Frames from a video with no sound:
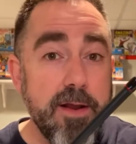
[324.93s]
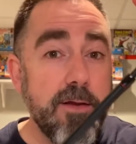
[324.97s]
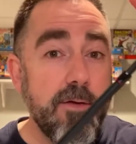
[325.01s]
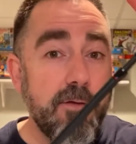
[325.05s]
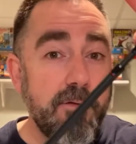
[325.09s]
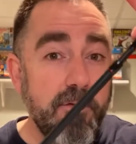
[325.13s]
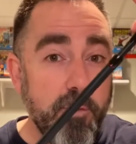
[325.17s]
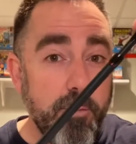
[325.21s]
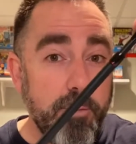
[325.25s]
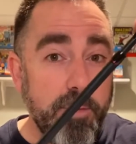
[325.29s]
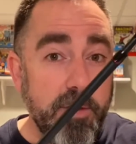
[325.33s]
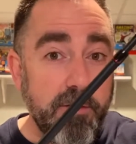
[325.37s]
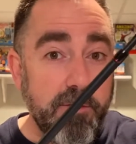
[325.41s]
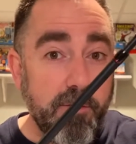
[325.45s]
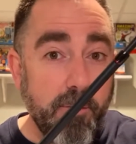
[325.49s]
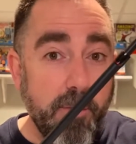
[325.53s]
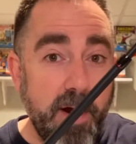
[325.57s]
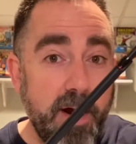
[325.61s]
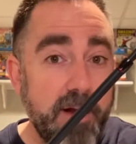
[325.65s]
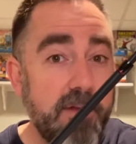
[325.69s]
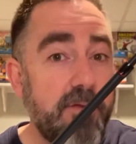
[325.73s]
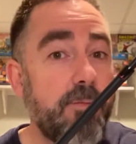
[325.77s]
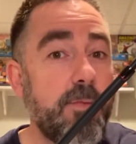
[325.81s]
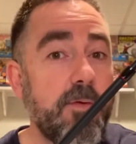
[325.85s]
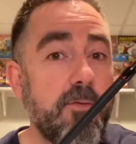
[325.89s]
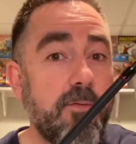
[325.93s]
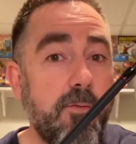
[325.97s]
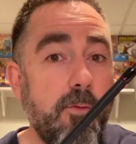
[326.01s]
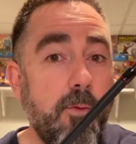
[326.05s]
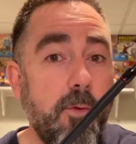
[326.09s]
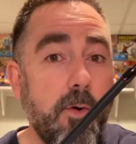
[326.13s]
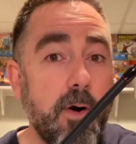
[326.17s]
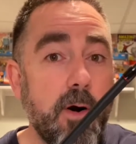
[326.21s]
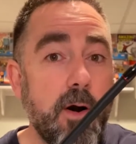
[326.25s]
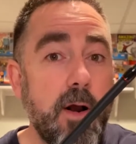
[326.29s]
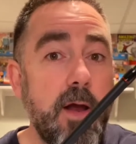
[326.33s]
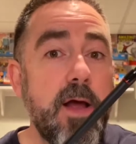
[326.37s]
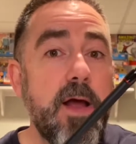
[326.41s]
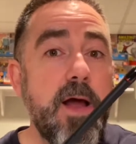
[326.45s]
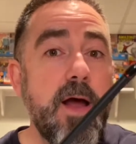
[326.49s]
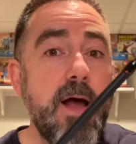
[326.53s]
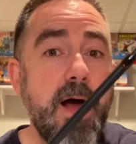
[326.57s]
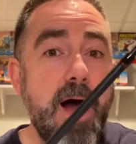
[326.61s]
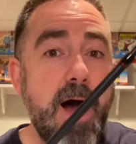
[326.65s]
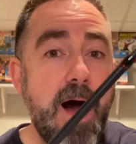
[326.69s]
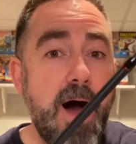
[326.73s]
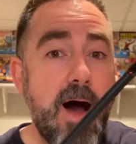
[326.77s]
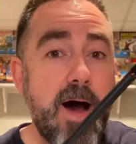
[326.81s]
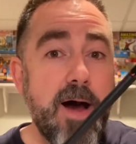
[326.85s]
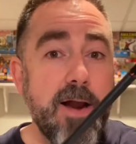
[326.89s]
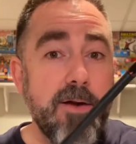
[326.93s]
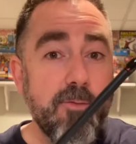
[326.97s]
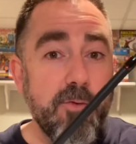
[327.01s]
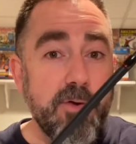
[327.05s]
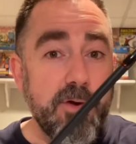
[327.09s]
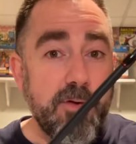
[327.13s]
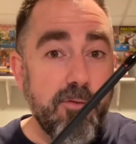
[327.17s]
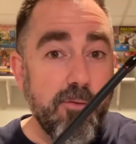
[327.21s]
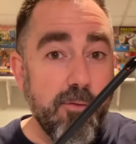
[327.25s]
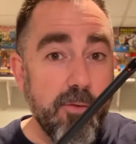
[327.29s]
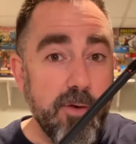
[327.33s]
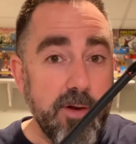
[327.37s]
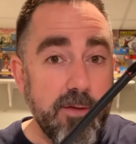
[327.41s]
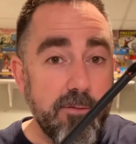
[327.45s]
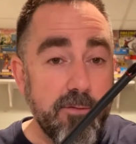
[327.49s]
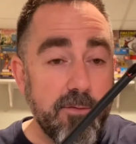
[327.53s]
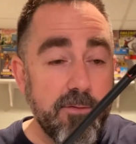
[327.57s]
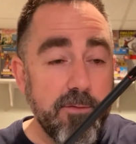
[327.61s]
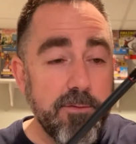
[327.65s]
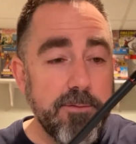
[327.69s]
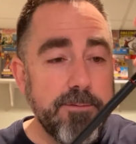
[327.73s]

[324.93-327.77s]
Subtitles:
two-piece rods before on retrieves.